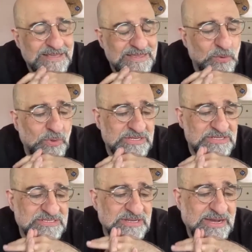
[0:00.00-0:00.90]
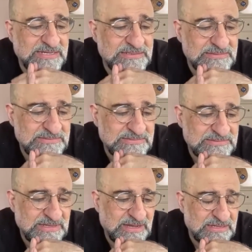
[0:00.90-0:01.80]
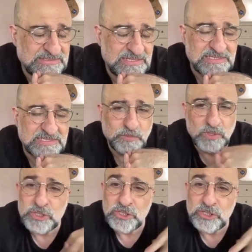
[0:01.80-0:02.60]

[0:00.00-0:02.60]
all inside and they're asking someone to